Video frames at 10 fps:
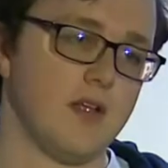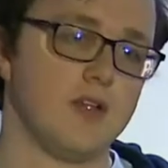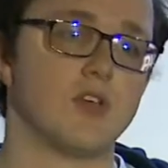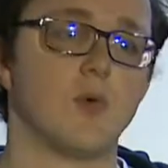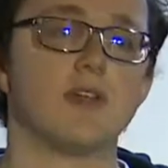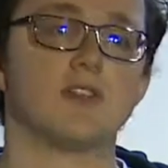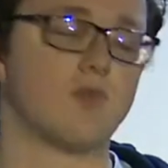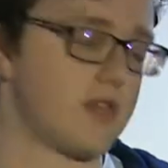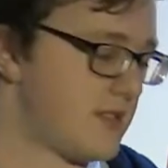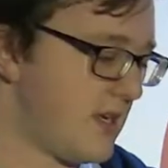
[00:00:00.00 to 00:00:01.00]
So what is a
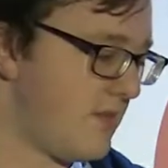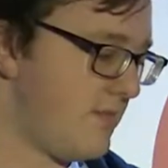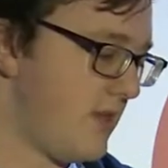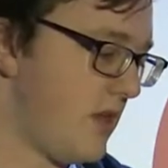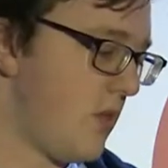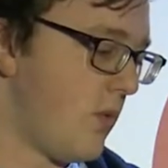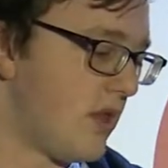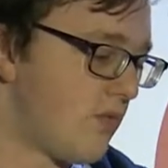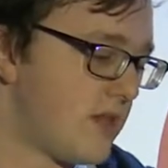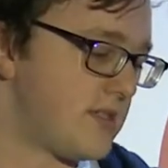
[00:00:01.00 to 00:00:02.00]
runtime? Well, a
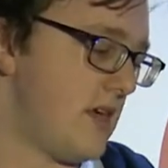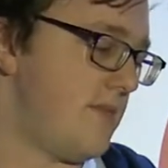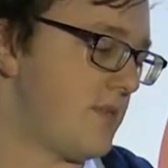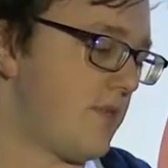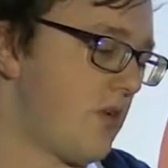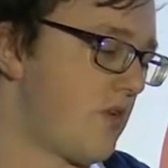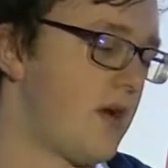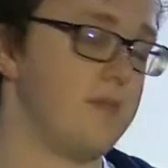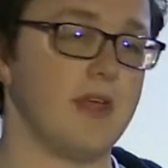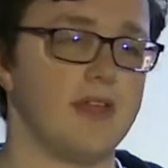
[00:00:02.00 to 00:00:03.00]
runtime is a
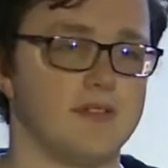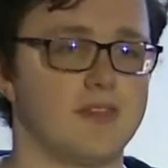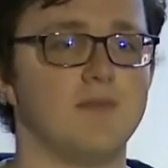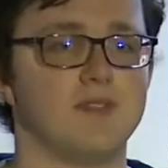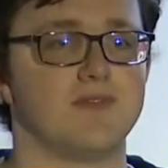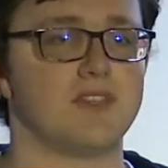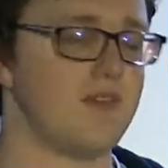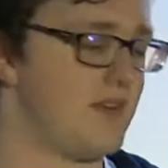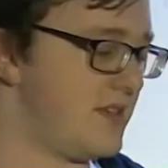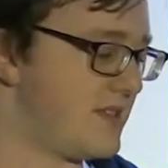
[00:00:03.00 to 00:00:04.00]
program in terms of
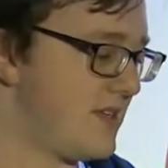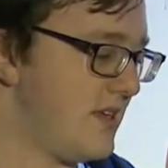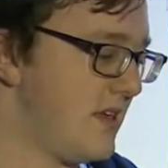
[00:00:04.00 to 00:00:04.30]
serverless,